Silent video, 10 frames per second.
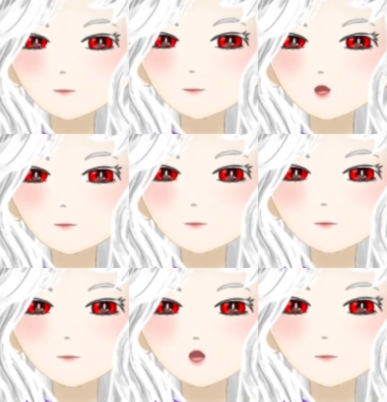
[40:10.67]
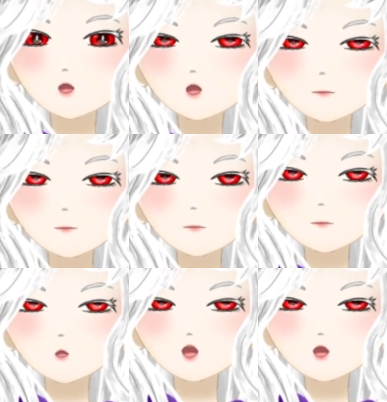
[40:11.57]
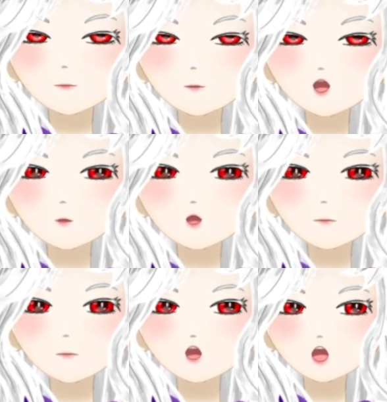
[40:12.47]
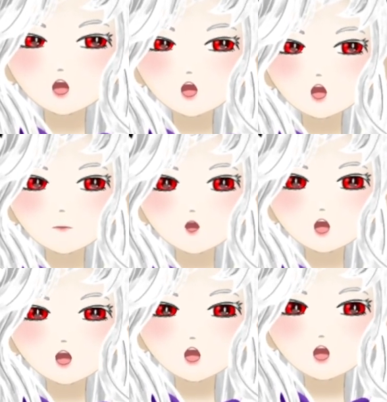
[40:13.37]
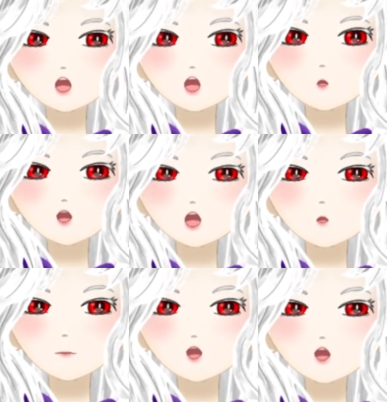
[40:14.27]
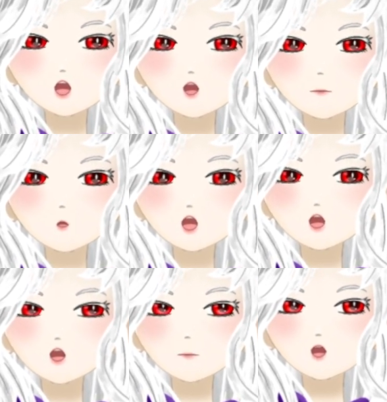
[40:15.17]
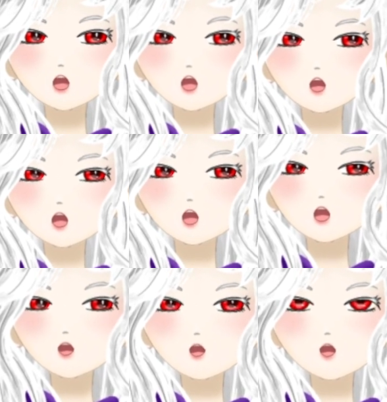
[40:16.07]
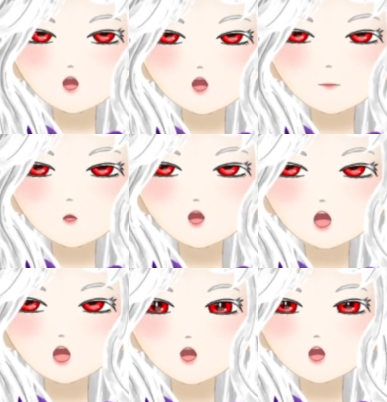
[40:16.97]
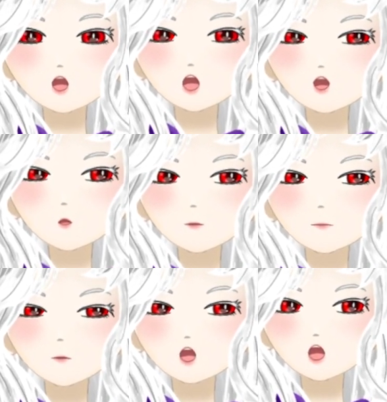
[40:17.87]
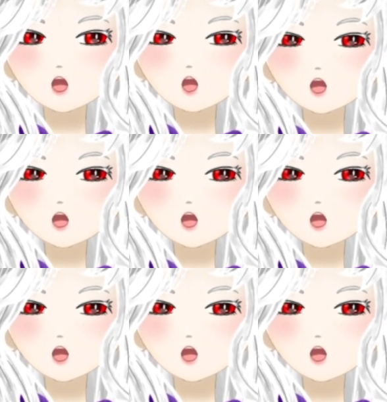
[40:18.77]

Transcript: Brother's super gifted with music. Give him a week and he can play any instrument, and another week and he can play any song on that instrument. Still can't read music though.